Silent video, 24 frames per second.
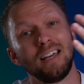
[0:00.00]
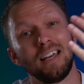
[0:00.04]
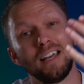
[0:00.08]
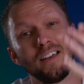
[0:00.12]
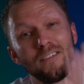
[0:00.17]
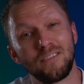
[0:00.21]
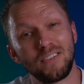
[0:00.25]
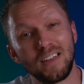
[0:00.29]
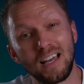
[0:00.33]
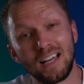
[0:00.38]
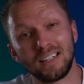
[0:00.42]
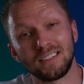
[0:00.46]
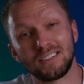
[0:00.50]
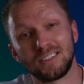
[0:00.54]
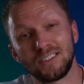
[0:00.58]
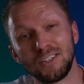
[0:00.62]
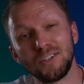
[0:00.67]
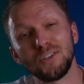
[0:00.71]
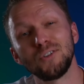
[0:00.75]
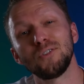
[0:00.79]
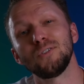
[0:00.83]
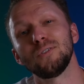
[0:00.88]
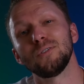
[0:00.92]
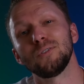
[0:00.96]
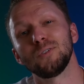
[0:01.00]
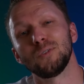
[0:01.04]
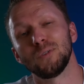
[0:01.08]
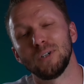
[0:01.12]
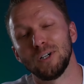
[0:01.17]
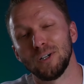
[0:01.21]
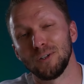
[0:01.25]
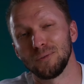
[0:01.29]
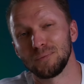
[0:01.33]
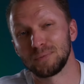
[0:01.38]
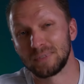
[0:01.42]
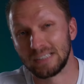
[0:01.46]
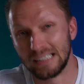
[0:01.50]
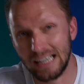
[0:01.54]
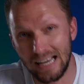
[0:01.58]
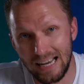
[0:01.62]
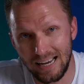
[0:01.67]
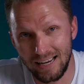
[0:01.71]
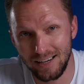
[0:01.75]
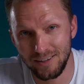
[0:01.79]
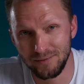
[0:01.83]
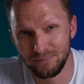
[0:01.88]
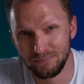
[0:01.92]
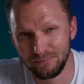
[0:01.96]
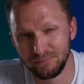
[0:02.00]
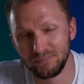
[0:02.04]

if that's you, well, today